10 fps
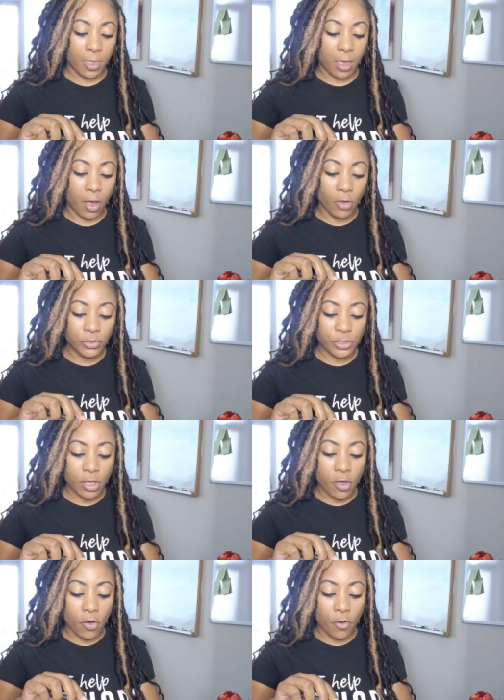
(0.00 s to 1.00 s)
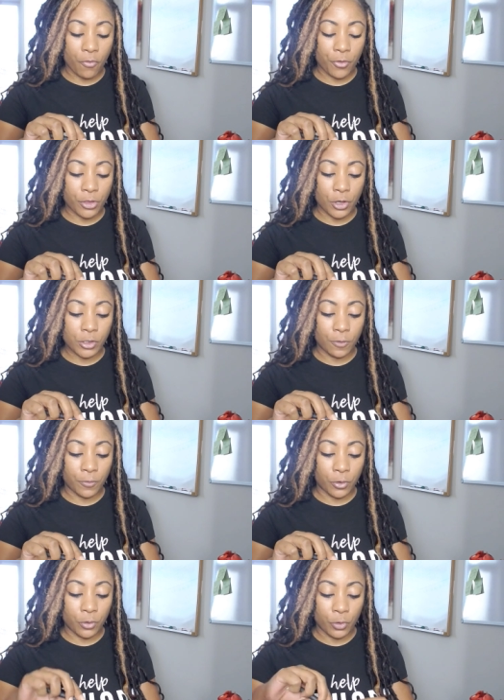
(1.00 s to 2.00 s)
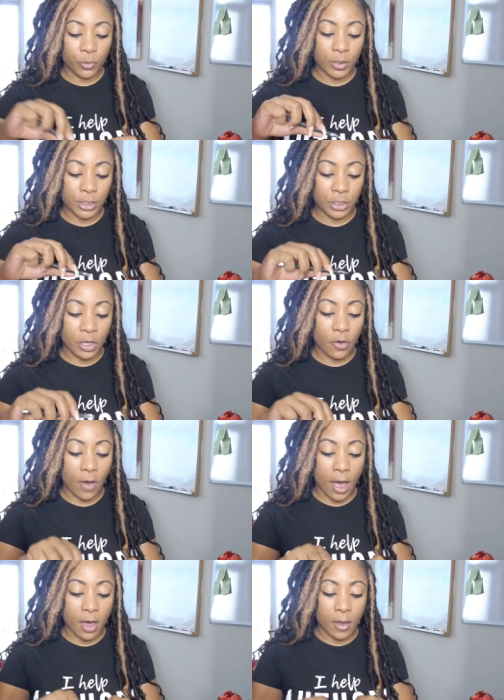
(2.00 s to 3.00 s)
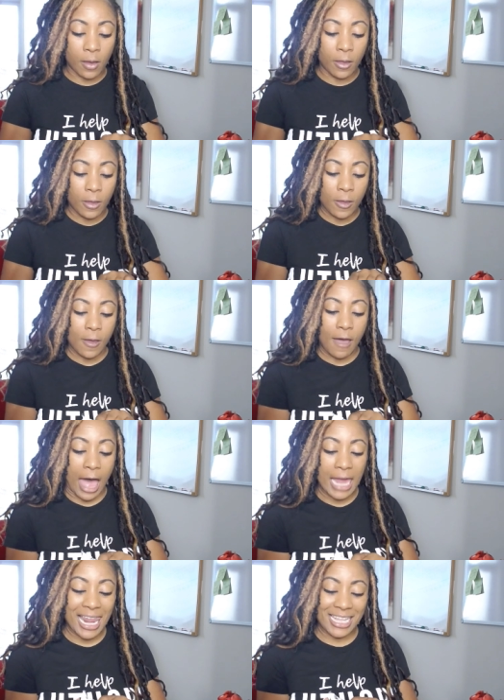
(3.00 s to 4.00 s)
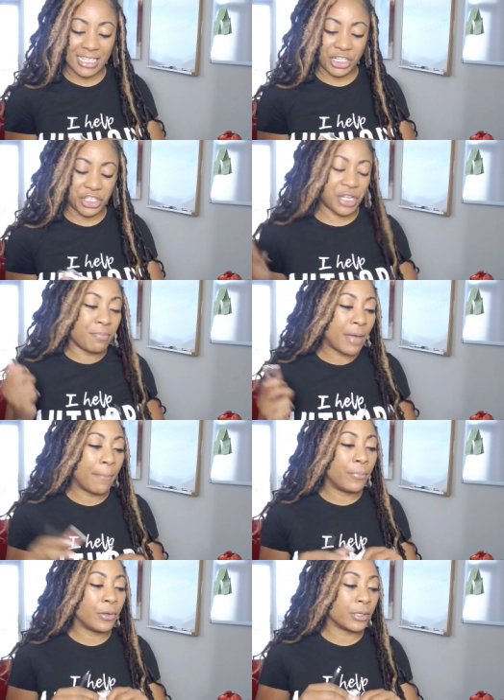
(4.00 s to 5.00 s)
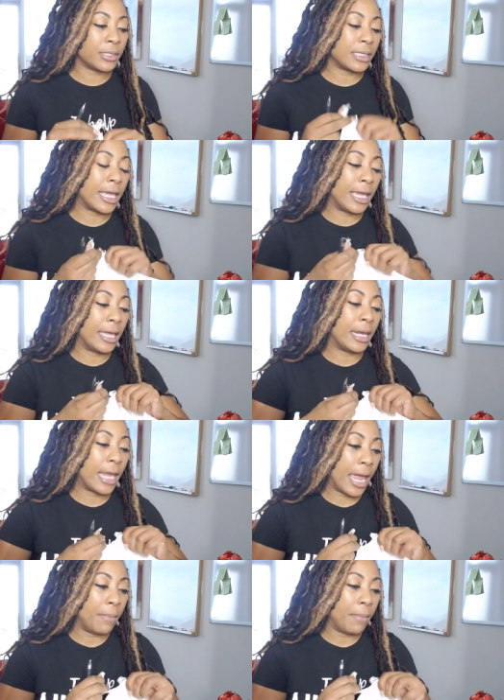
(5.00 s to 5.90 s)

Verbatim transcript: Also, for those of you who want to know, uh, I like to ship my books in a